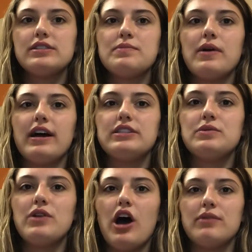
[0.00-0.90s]
applied to
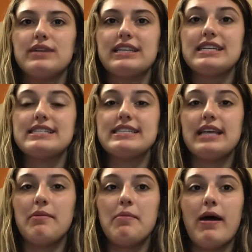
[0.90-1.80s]
an object is the
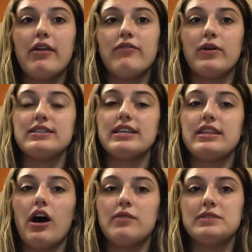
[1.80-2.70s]
same amount of force that the
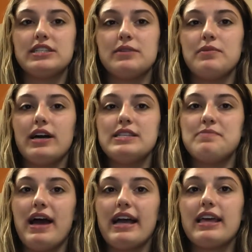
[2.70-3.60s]
object applies
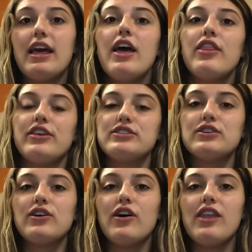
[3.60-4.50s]
back. These are
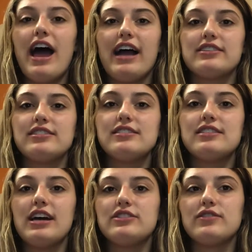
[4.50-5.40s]
called
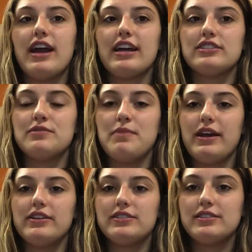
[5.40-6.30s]
action/reaction
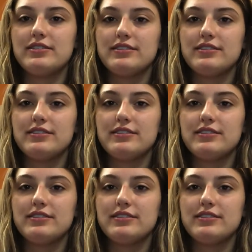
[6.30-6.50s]
pairs.